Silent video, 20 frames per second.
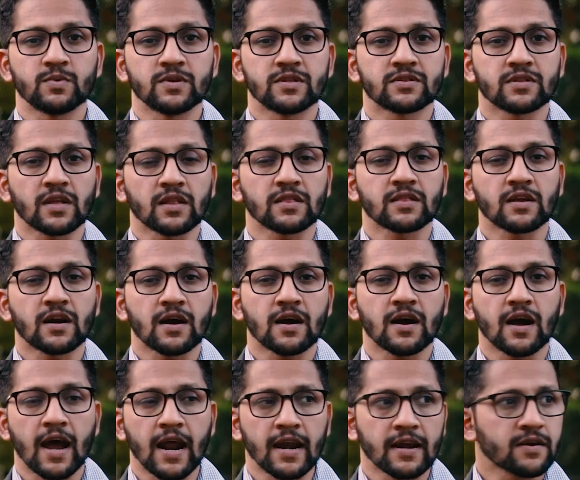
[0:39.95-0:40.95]
with Tantra
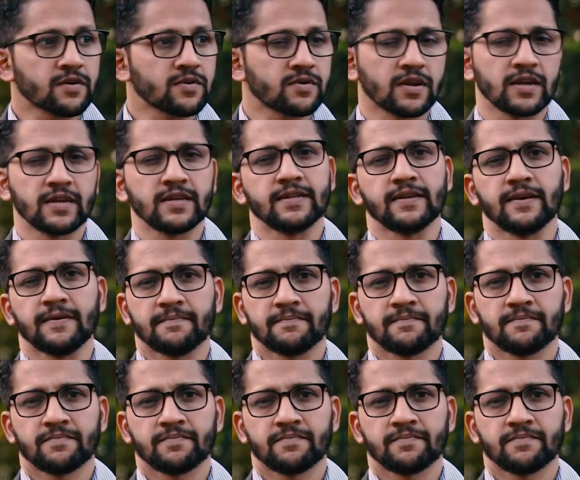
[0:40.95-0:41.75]
and Kundalini.